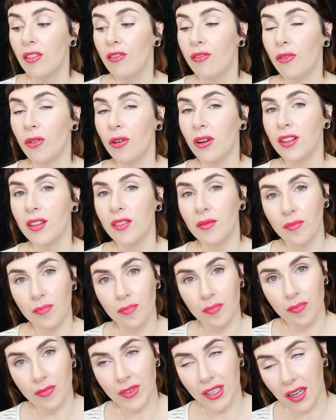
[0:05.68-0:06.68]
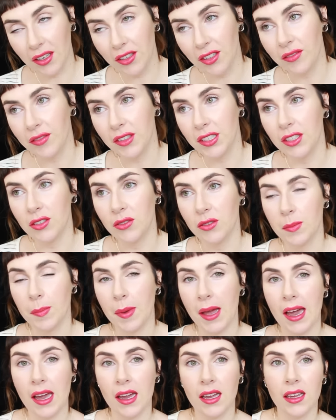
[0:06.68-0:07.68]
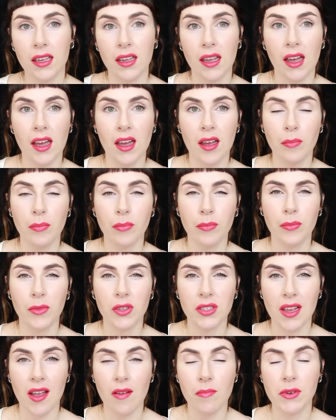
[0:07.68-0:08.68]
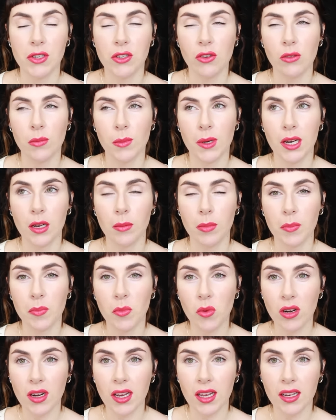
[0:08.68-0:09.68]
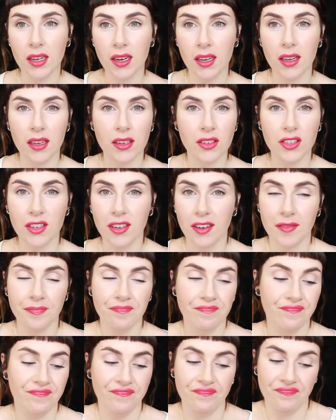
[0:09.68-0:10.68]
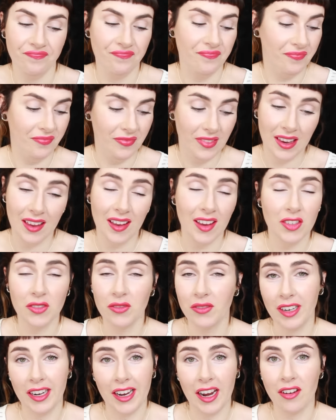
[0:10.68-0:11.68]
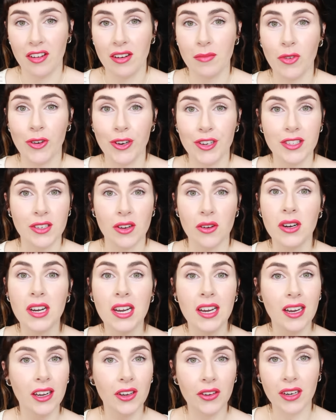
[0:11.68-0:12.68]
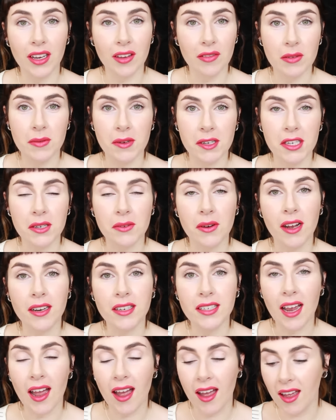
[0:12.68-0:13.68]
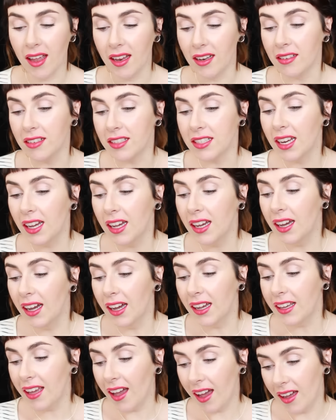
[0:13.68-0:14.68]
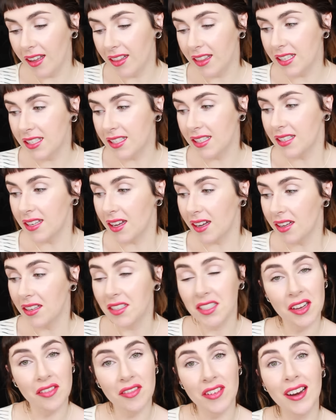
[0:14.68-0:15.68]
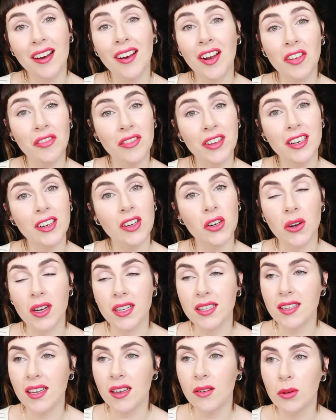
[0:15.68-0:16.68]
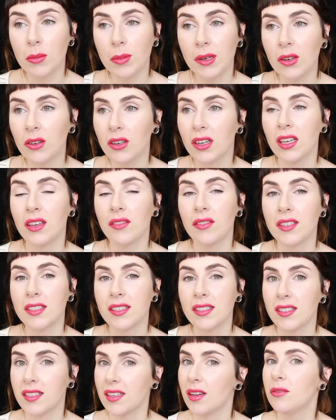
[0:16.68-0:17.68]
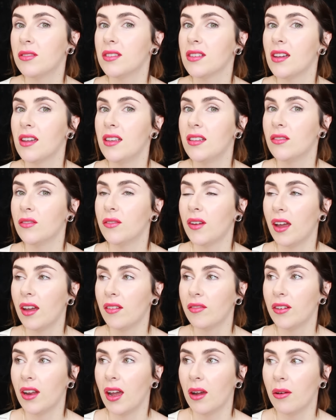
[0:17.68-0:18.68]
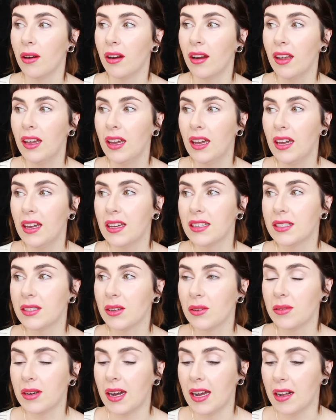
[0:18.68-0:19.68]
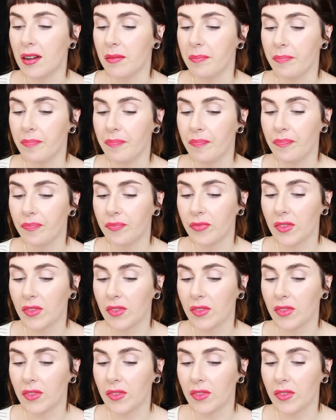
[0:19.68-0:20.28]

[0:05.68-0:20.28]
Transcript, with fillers: for the longer videos back because um, I have been doing them a little bit more lately, and sure, don't really care anymore, so I'm going to give you what you want. And yeah, this is a, definitely a long video. I'd say we'll be lucky if it's this outside of half an hour. So um,